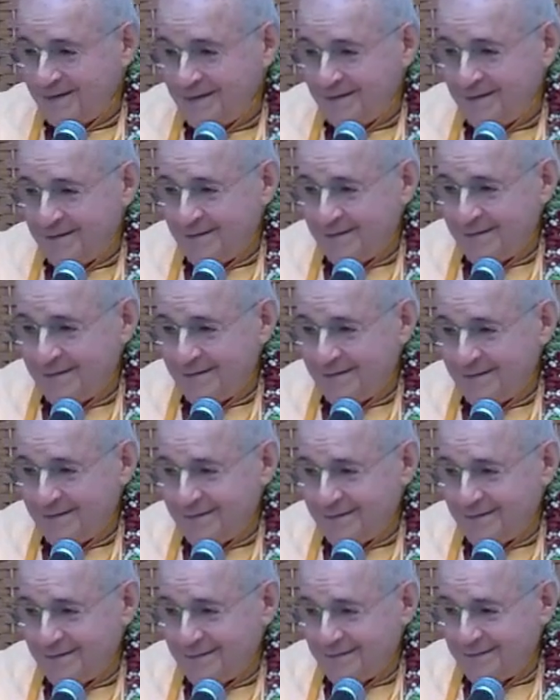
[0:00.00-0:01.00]

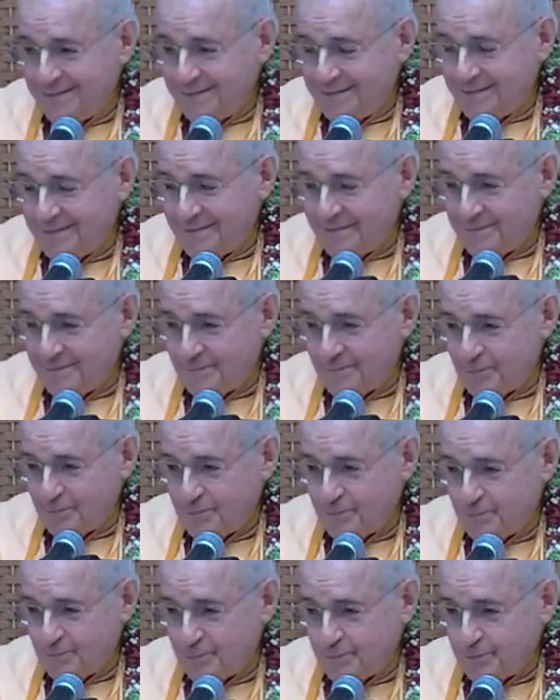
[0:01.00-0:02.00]

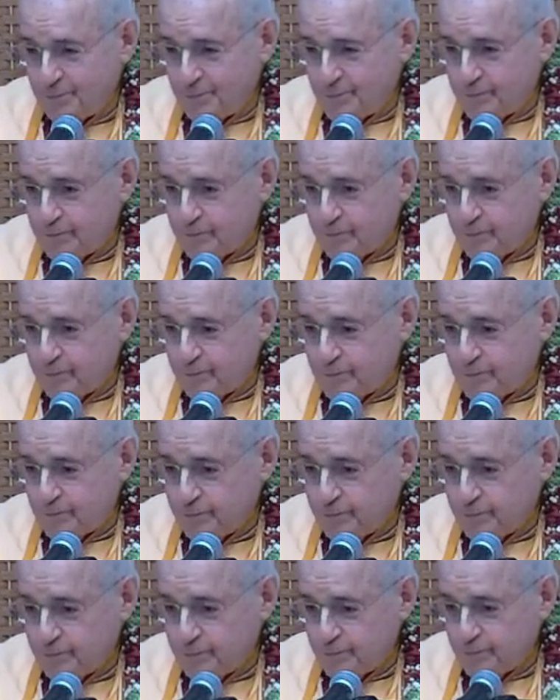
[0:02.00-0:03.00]

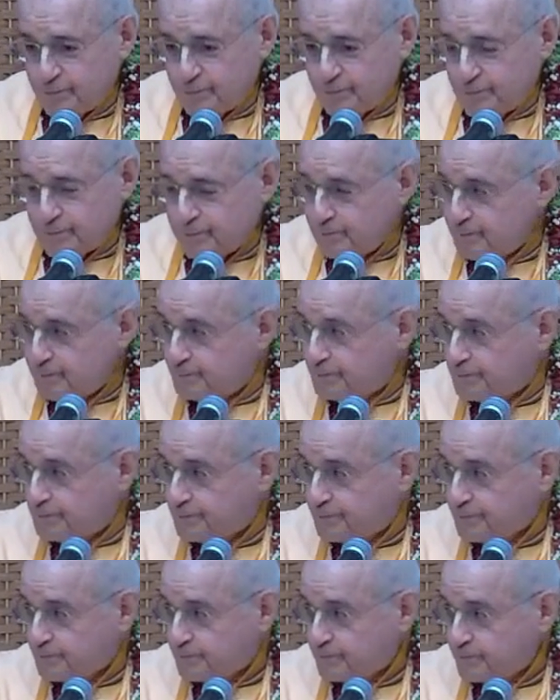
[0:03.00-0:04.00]

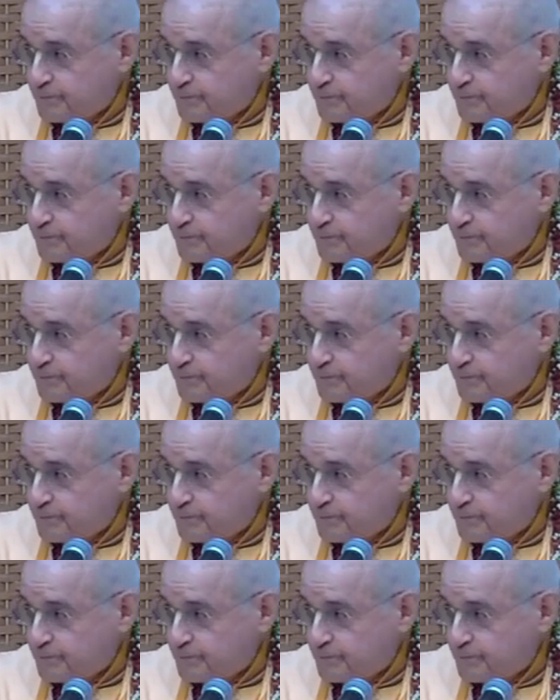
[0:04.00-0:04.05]
[no speech]